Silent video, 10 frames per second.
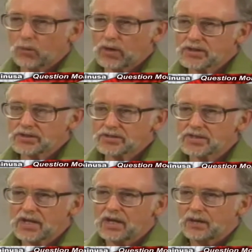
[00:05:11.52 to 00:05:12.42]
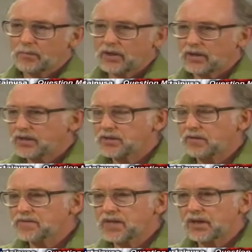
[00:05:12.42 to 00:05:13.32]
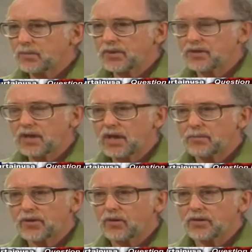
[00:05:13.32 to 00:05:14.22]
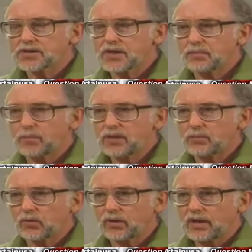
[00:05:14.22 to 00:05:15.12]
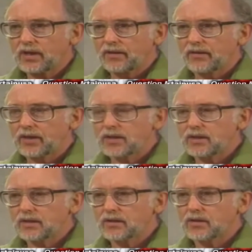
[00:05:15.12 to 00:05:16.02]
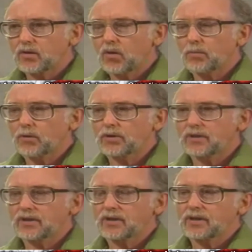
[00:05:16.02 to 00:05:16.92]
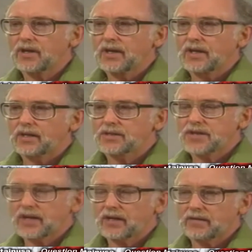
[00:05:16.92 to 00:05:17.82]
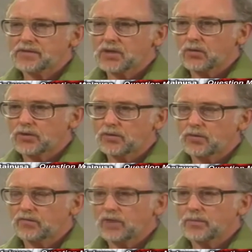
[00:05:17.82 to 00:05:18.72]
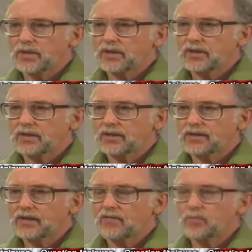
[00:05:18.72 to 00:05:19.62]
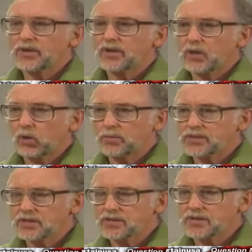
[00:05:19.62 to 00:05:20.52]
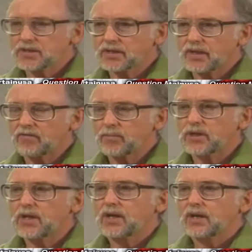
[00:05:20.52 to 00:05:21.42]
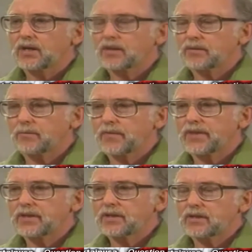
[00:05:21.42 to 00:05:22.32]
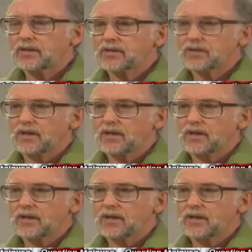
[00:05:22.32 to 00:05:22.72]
corporations, but as you've said, up at the top, they're all the same people. The corporate executives go to and from the government. They hold positions in the government. The